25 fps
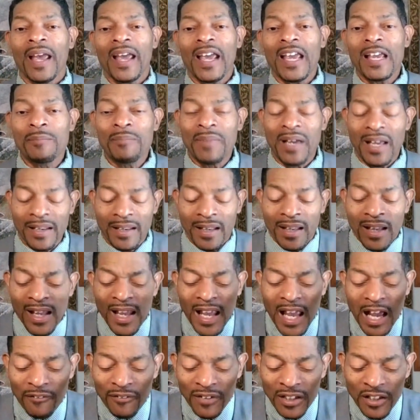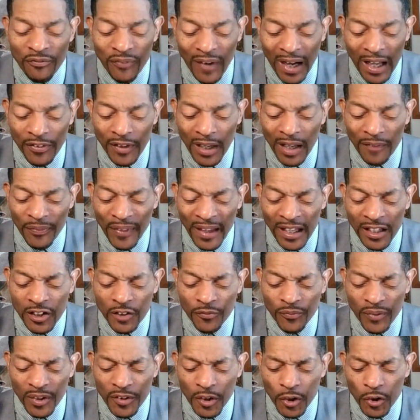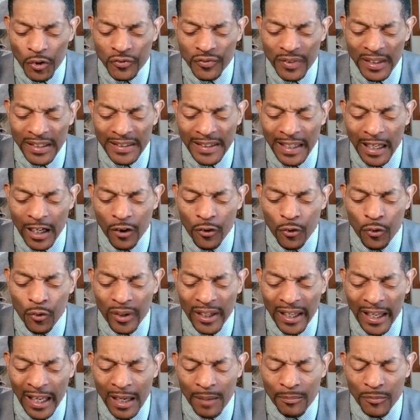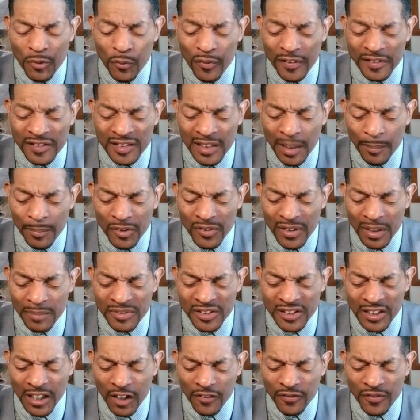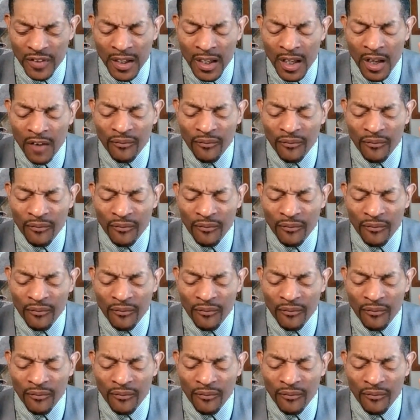Amen. Heavenly Father, I thank you for those right now who came, who assembled themselves.